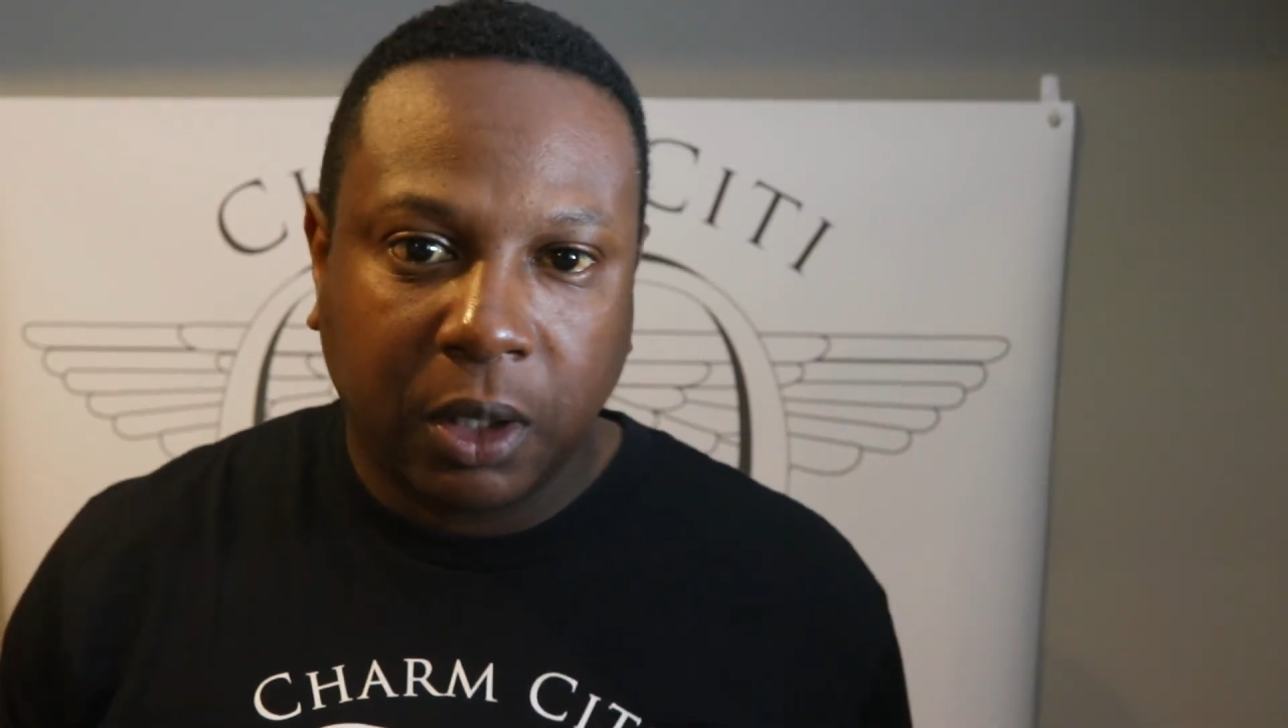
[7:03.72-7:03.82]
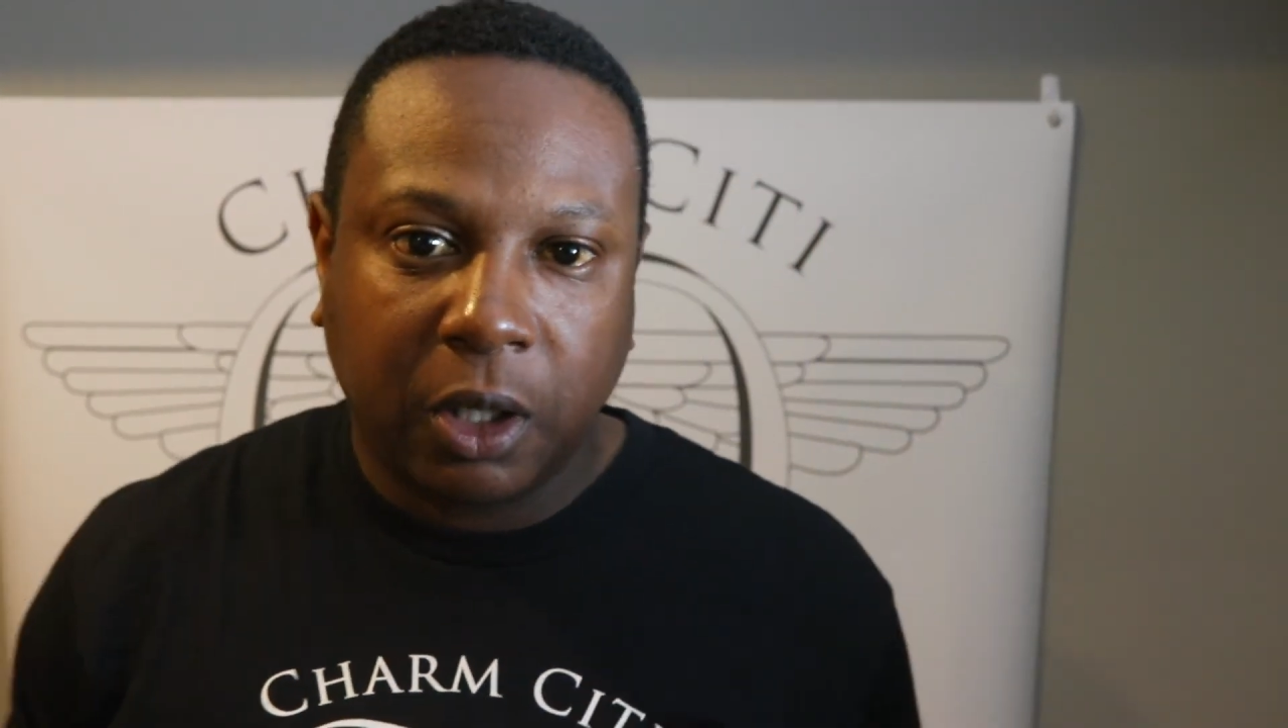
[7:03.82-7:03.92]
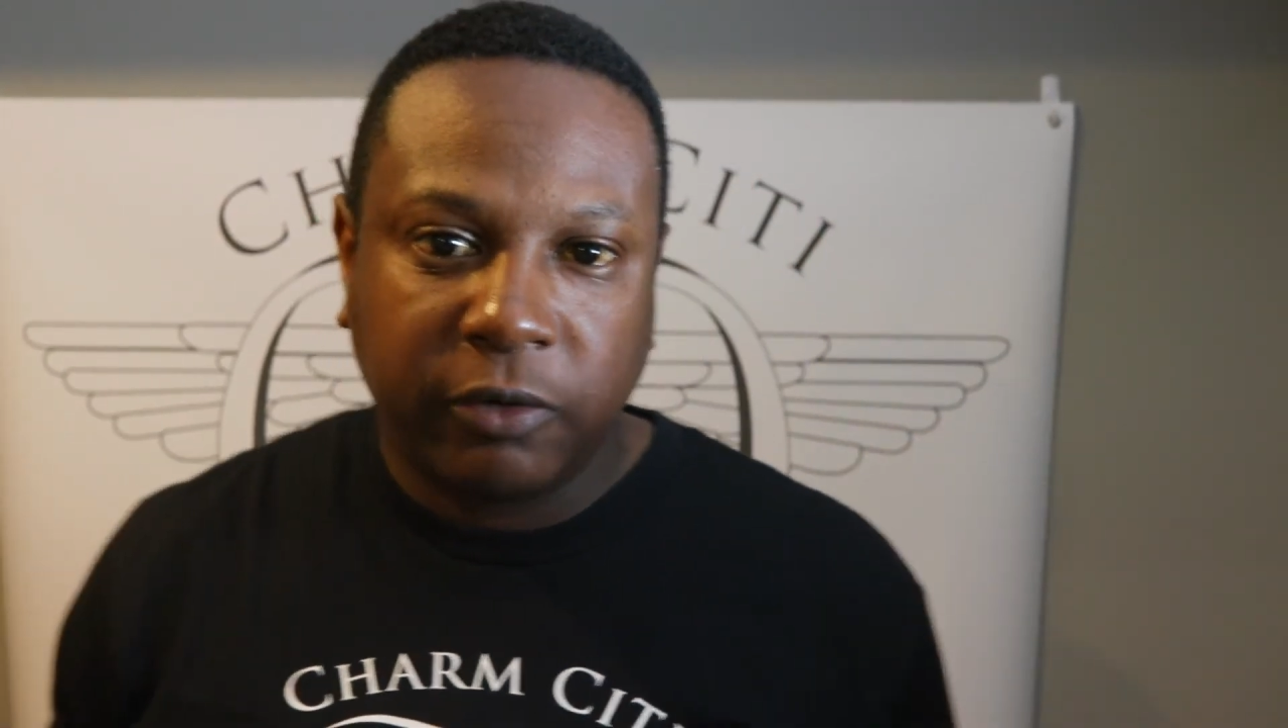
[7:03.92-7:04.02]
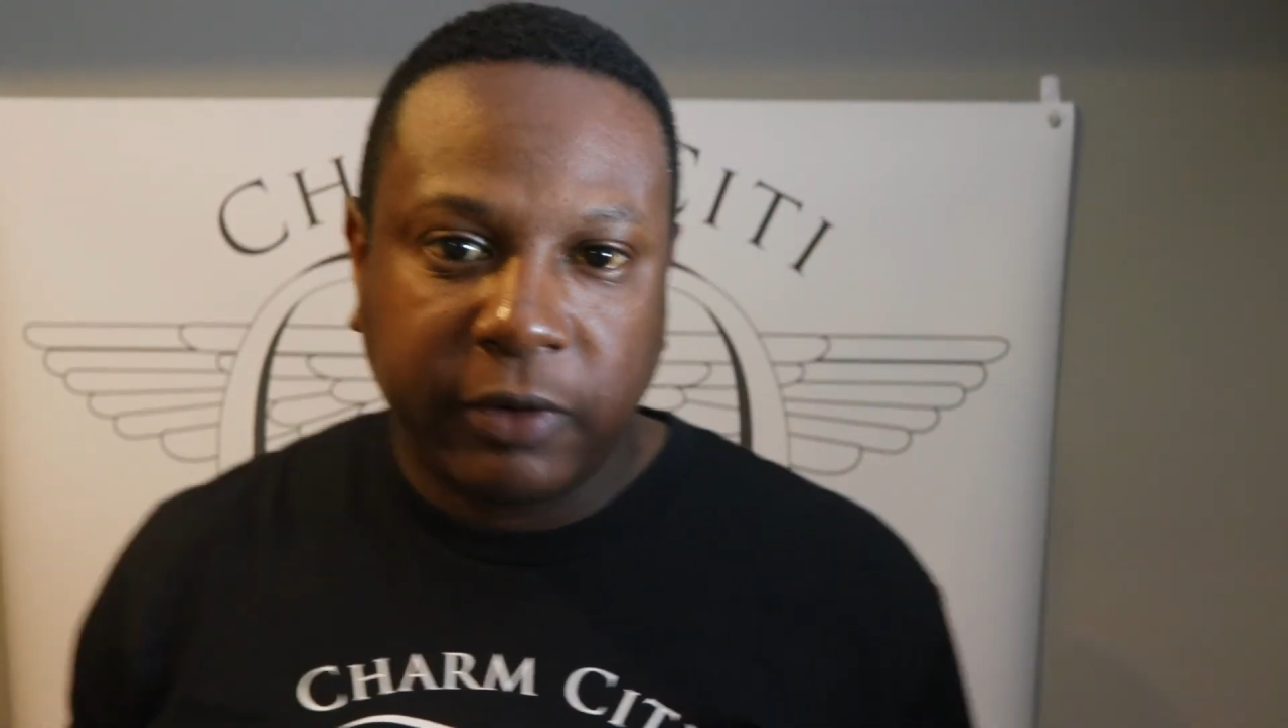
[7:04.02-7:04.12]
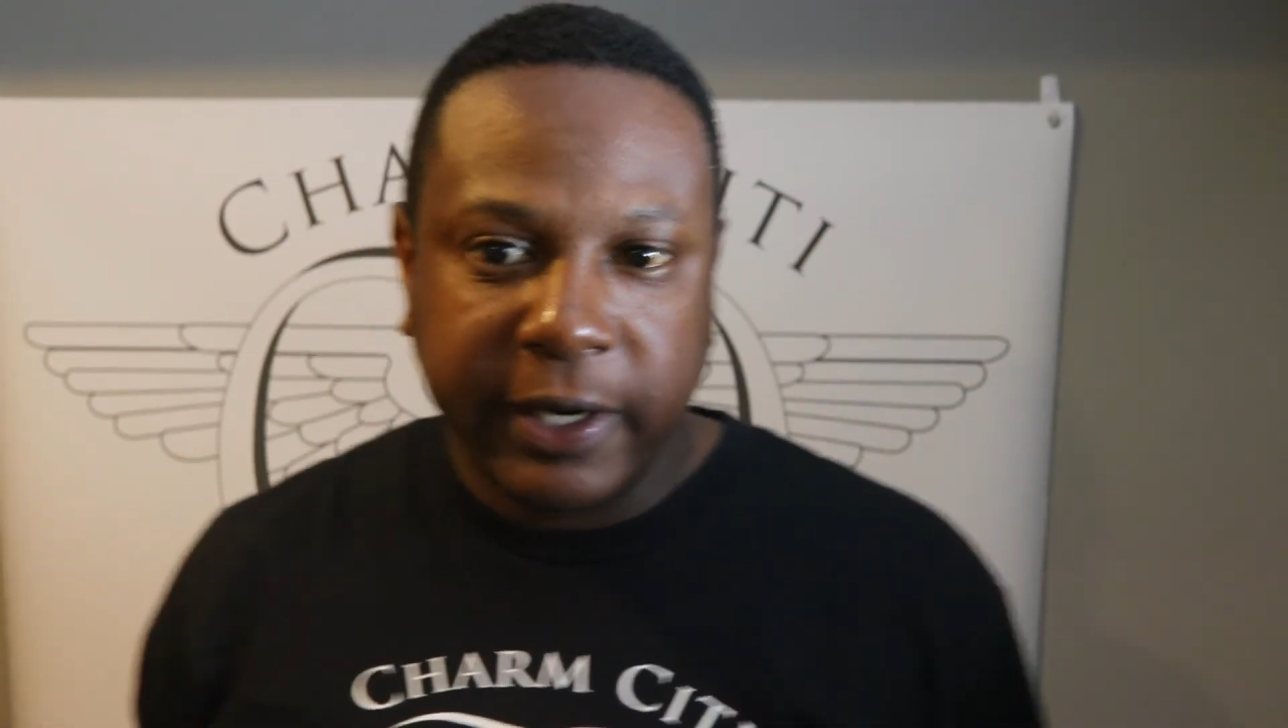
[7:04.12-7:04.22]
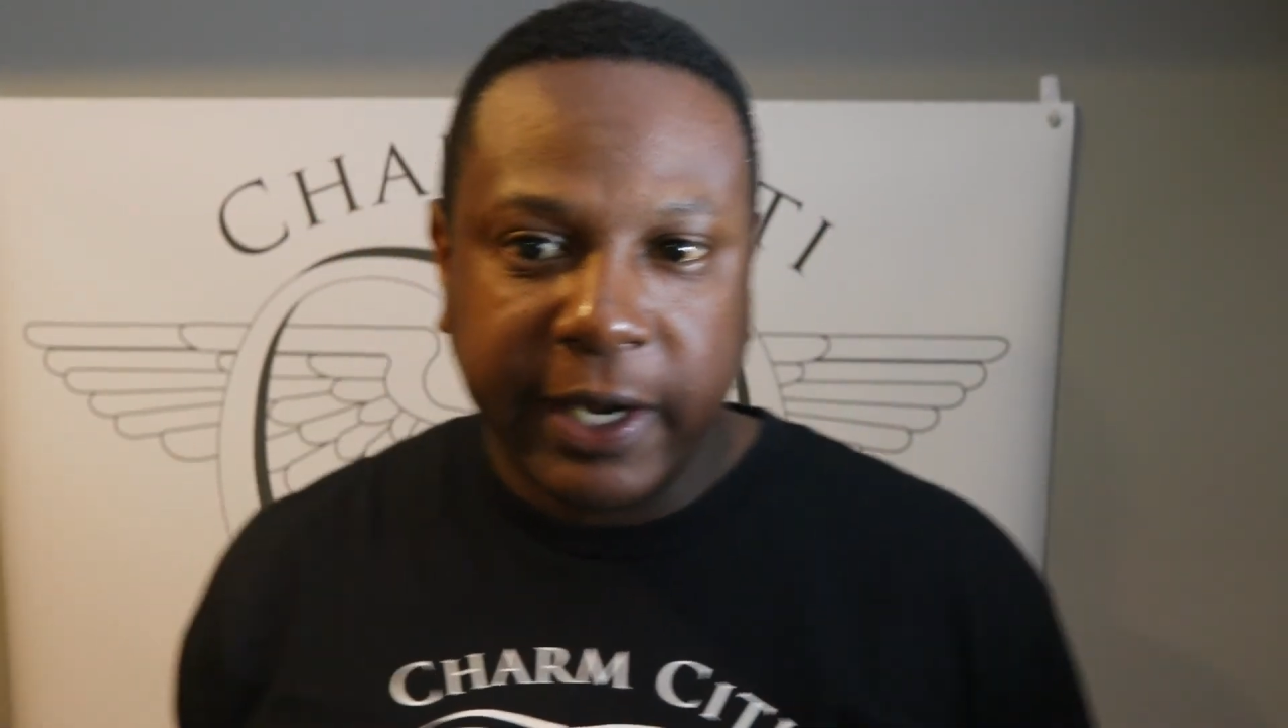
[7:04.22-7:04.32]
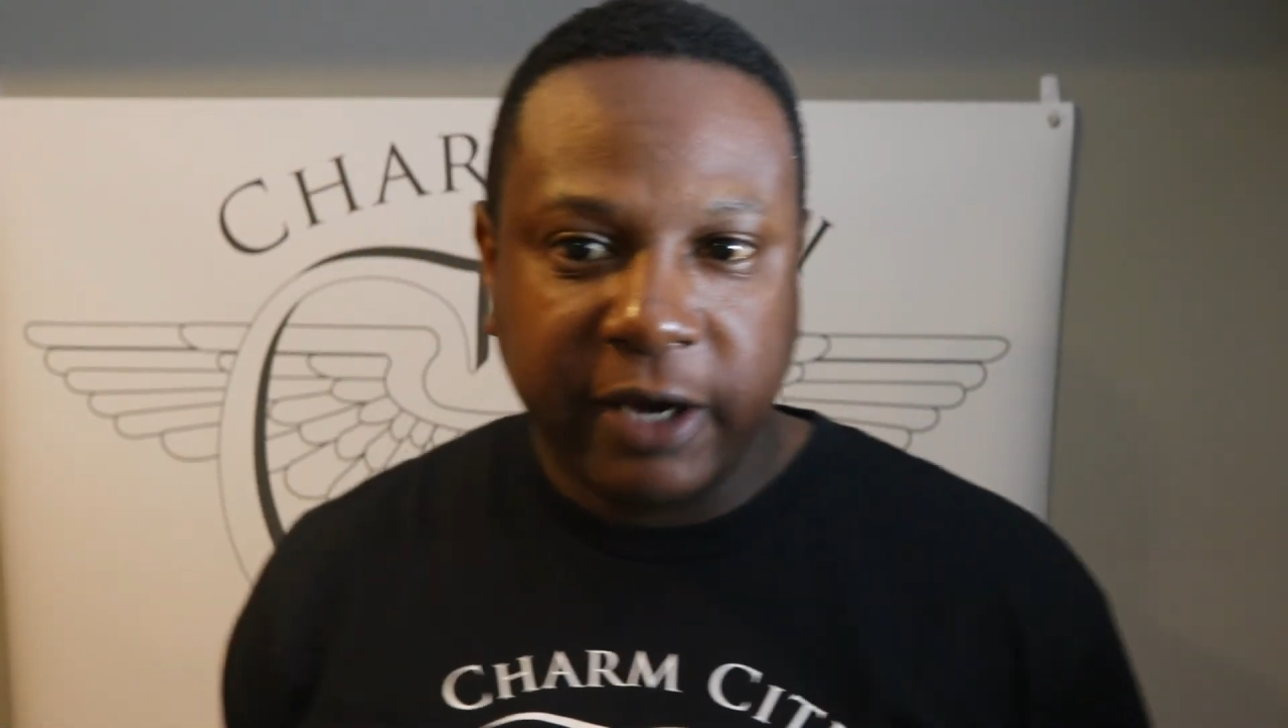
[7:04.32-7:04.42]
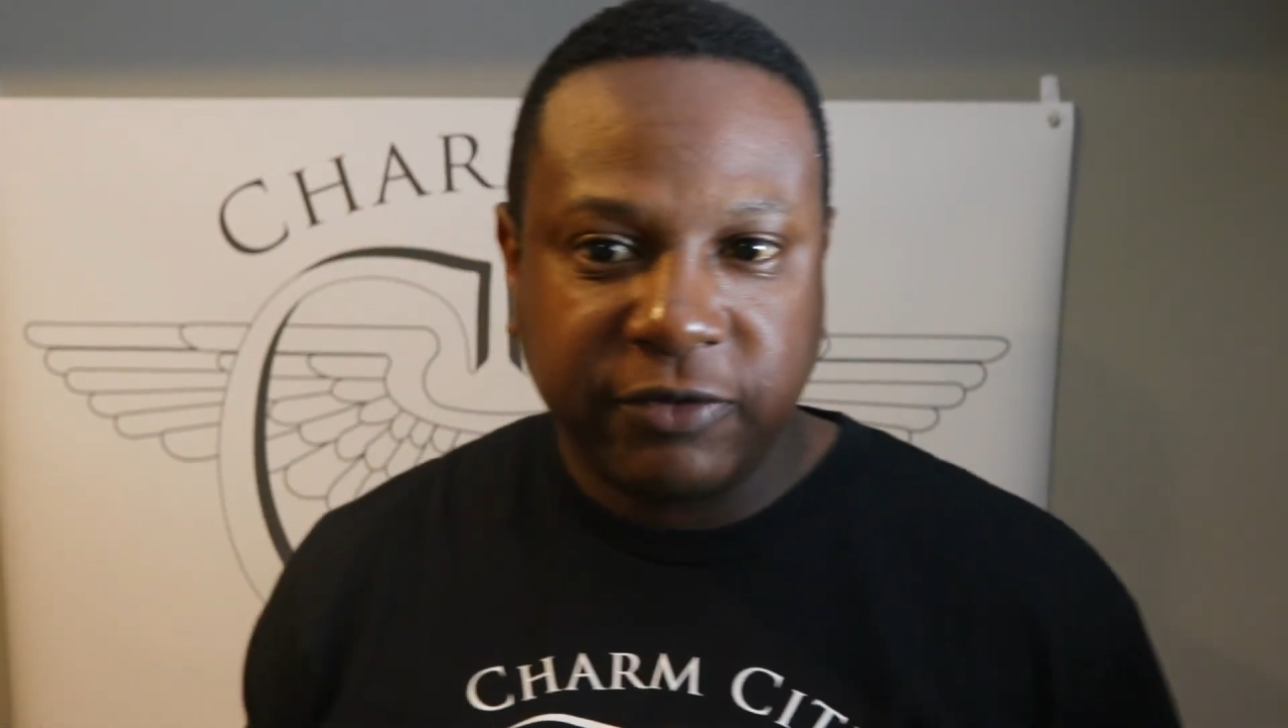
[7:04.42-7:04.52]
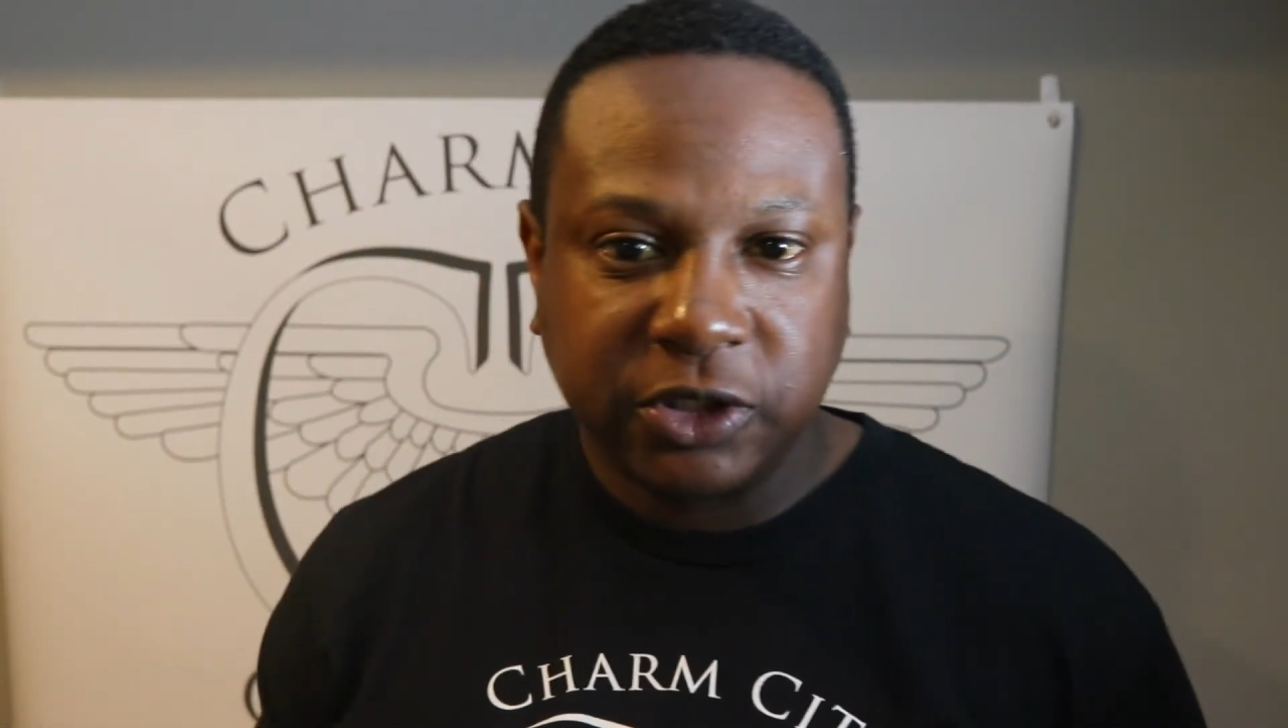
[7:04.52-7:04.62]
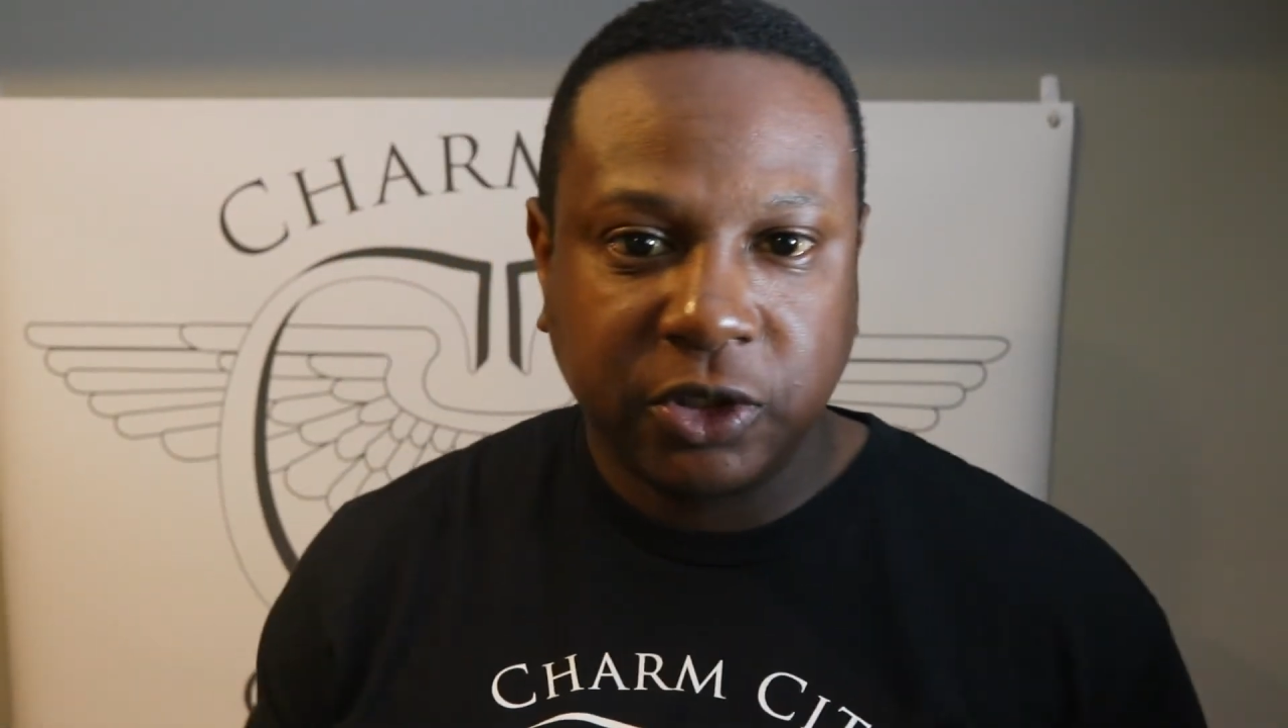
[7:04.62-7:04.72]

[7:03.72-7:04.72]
Alright, Average